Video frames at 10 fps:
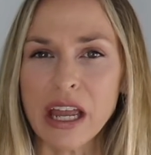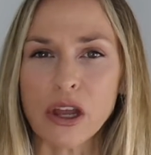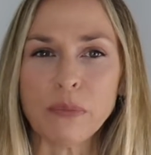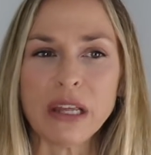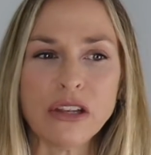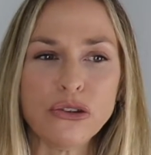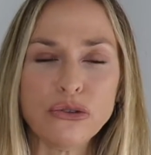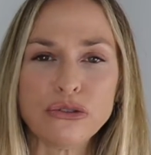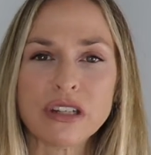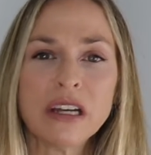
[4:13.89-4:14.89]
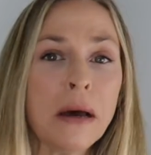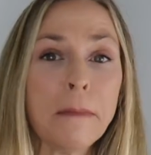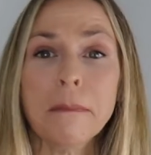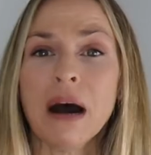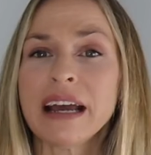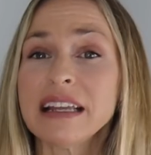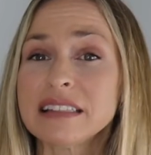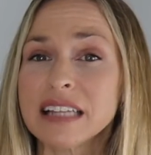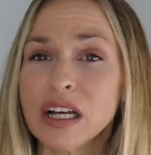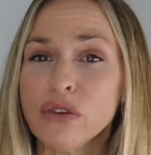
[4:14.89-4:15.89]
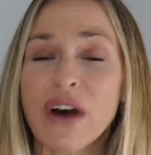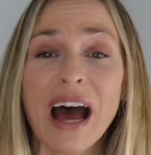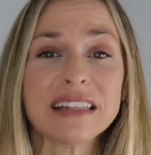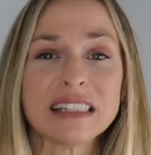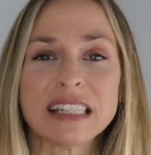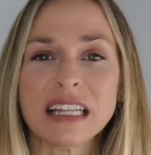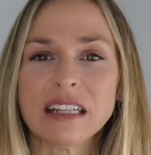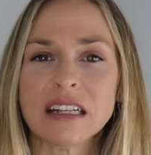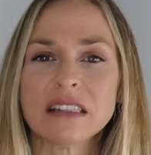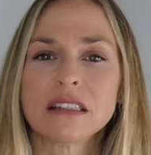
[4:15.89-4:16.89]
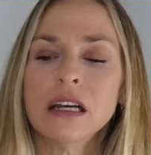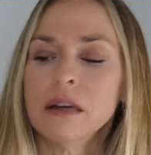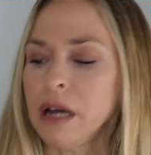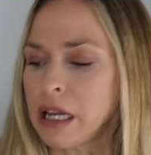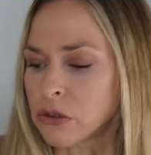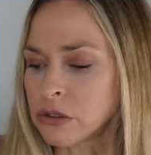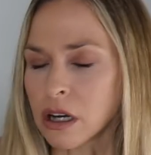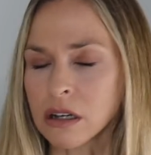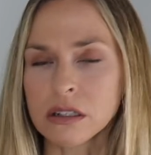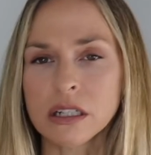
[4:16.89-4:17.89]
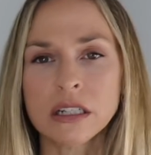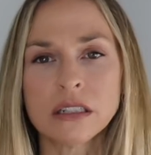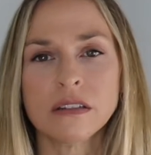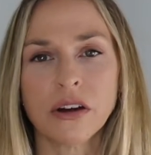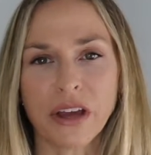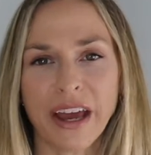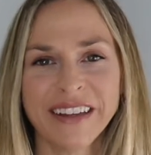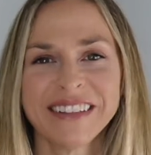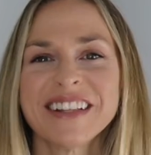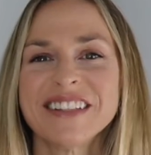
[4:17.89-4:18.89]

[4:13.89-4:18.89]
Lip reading: It could be used by itself as a sentence, ben coudon là, okay?